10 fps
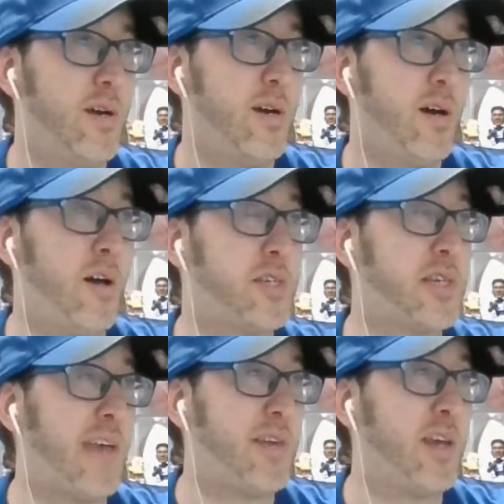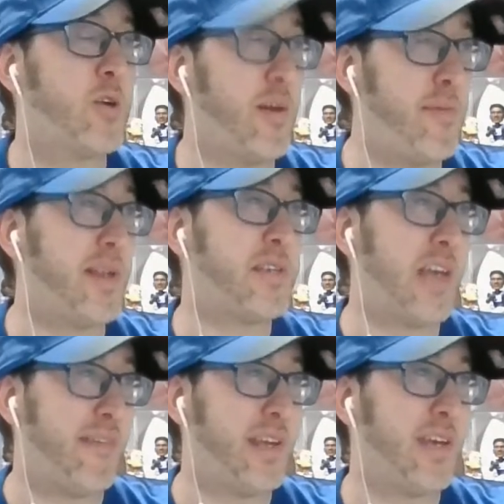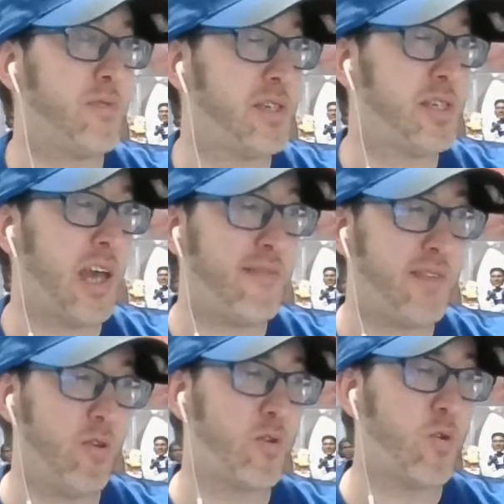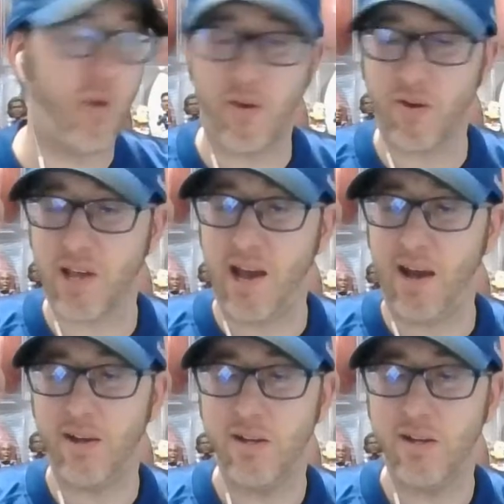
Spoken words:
Oh, safety. It could have been a safety. Safety or corner. Yeah.